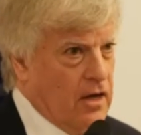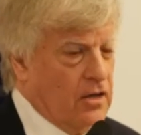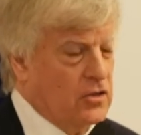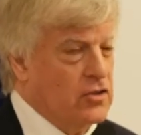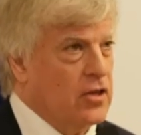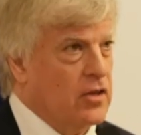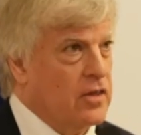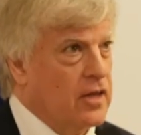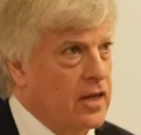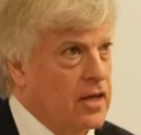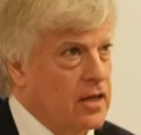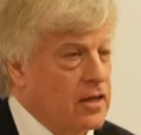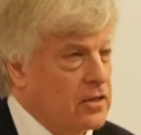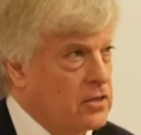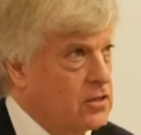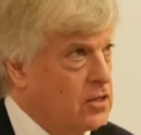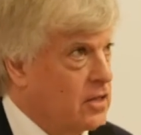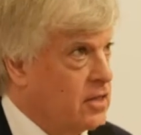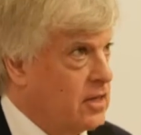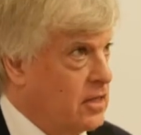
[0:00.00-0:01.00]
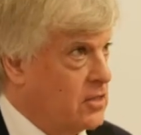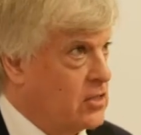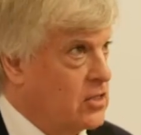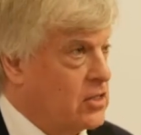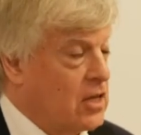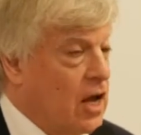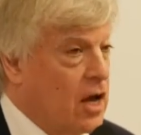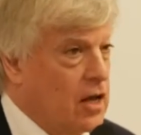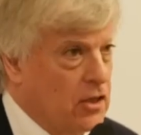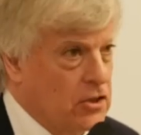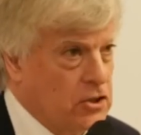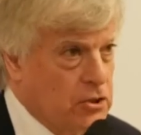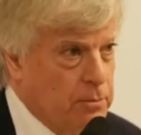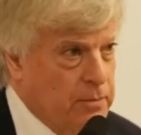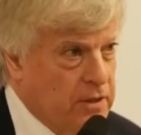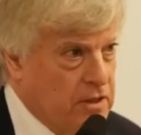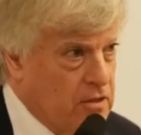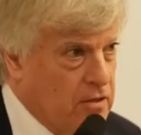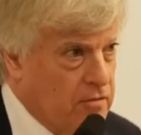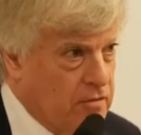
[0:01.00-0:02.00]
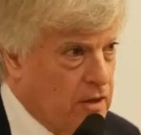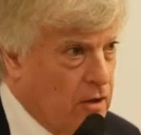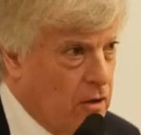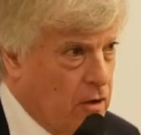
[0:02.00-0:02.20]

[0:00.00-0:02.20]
to the astonishment of